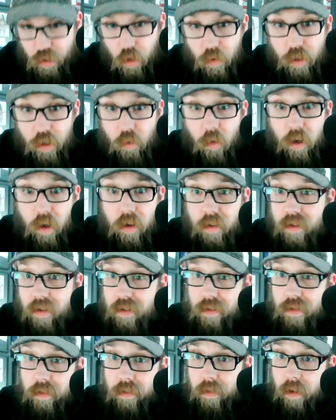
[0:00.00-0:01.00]
Cody Ware,
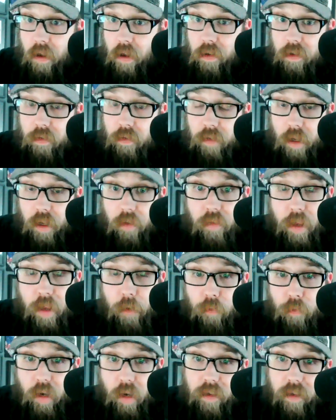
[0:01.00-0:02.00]
because Logano, you know,
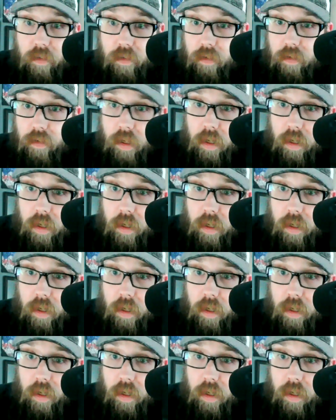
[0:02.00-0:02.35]
that wreck